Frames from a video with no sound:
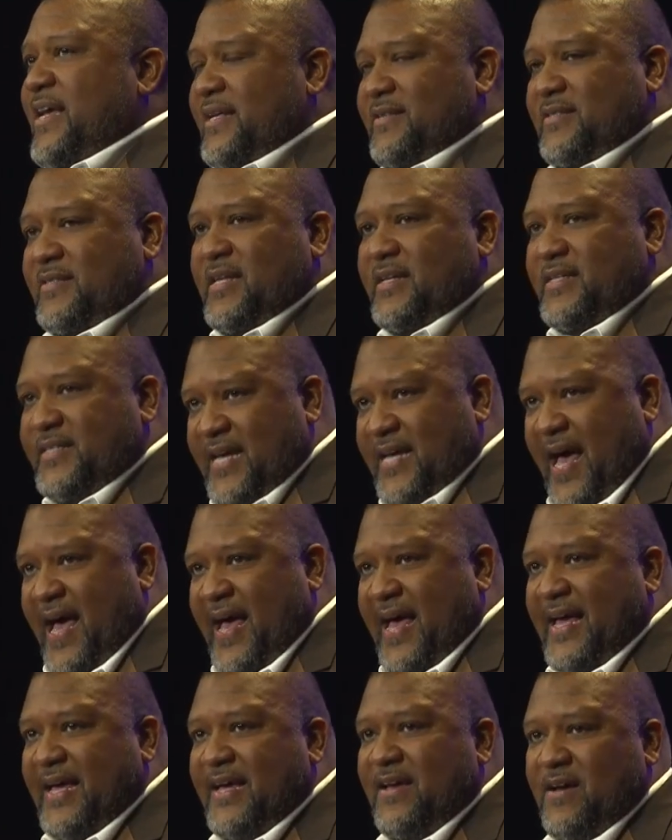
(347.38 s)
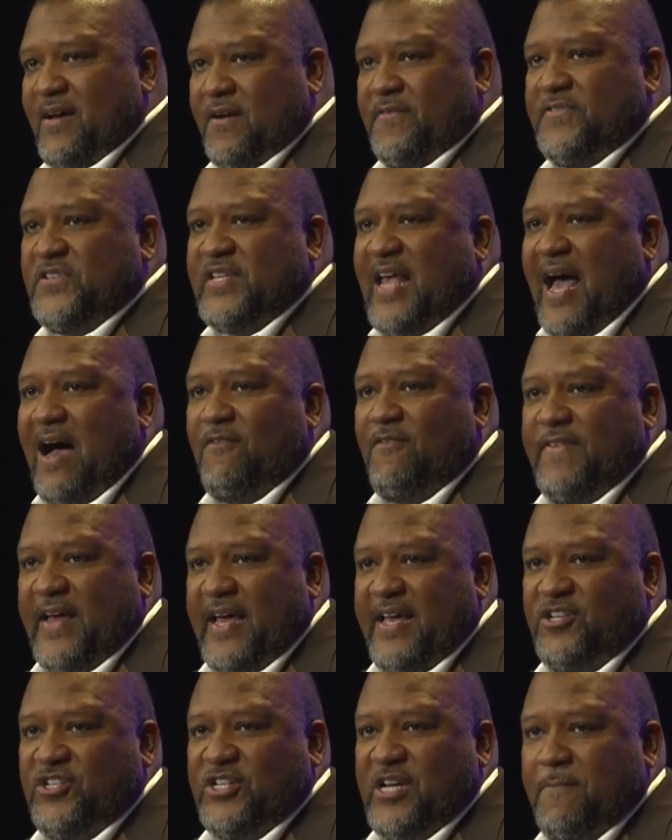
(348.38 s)
is the day of
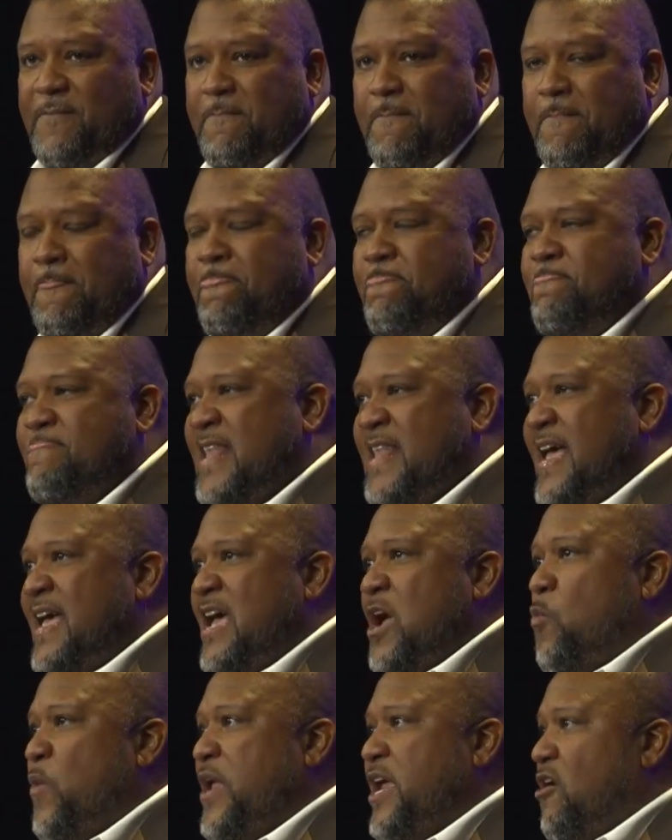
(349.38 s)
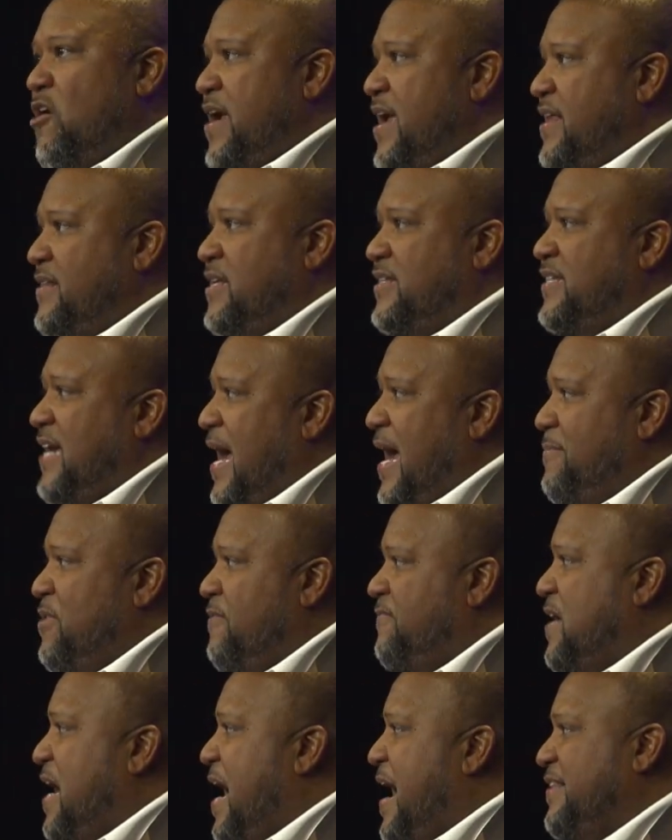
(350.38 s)
salvation. We are in the time of